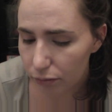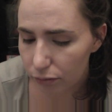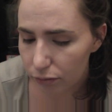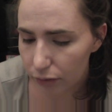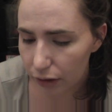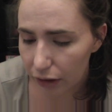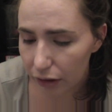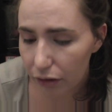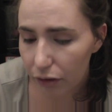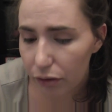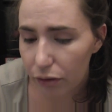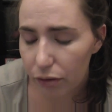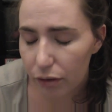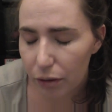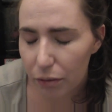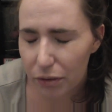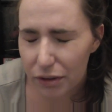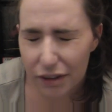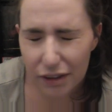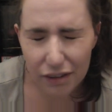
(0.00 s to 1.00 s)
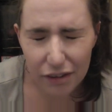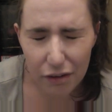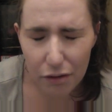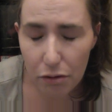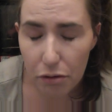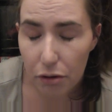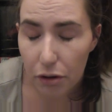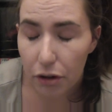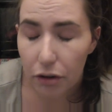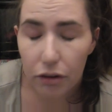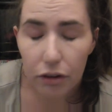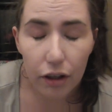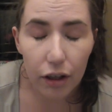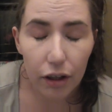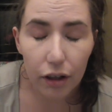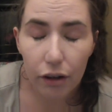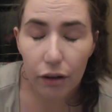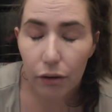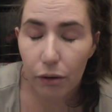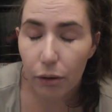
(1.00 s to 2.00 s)
Like it was like the third
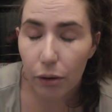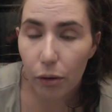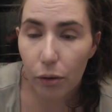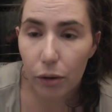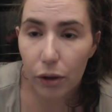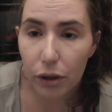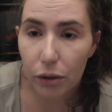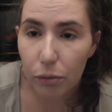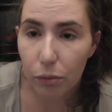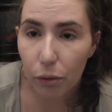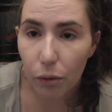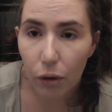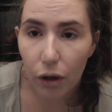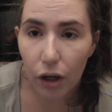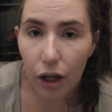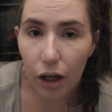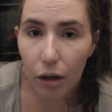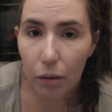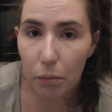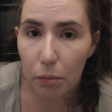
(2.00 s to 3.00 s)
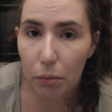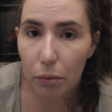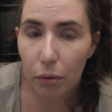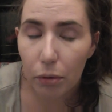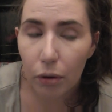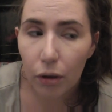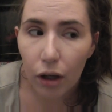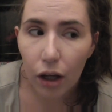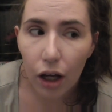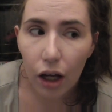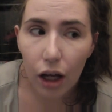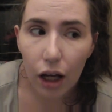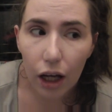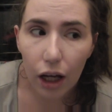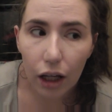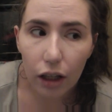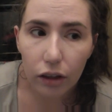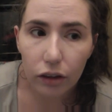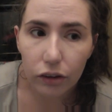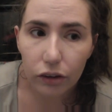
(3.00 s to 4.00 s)
night in a row he woke up,
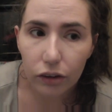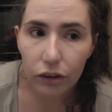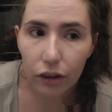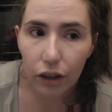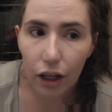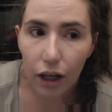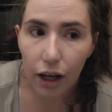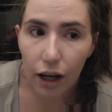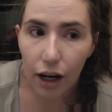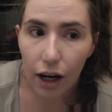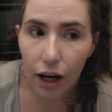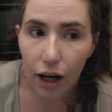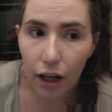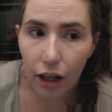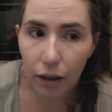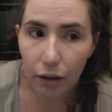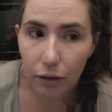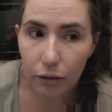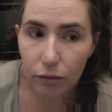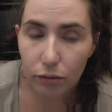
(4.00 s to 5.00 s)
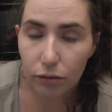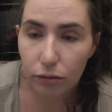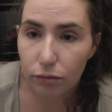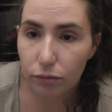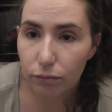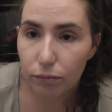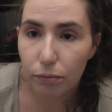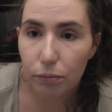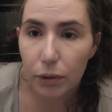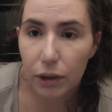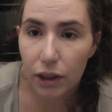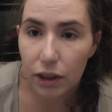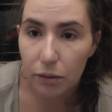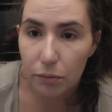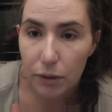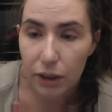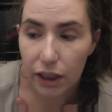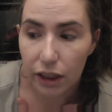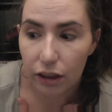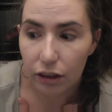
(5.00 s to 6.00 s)
and I, being
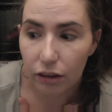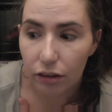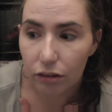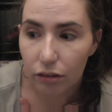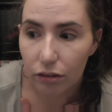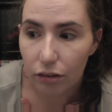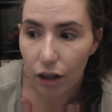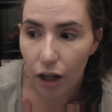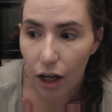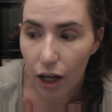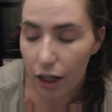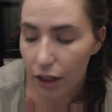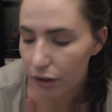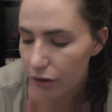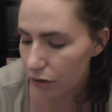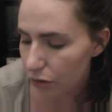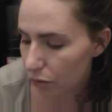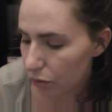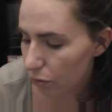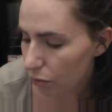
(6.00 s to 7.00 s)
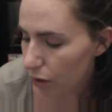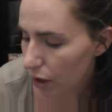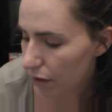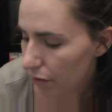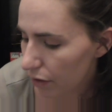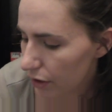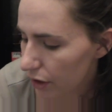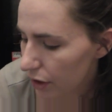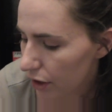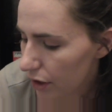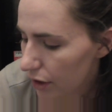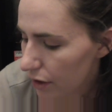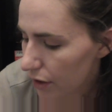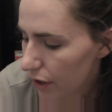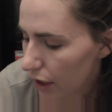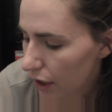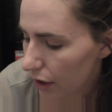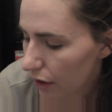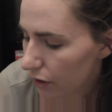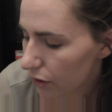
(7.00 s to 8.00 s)
me, I do whatever it
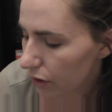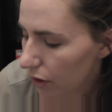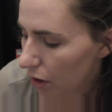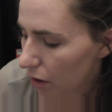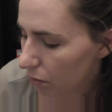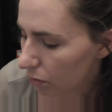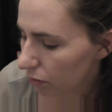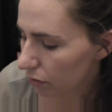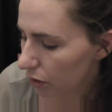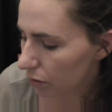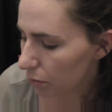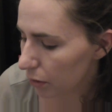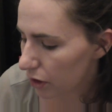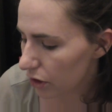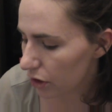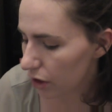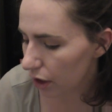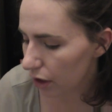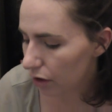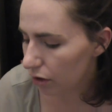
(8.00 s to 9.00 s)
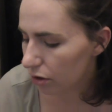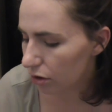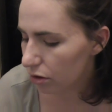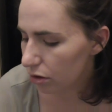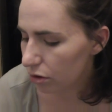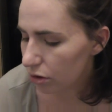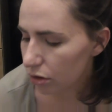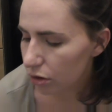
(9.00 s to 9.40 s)
takes to comfort my child.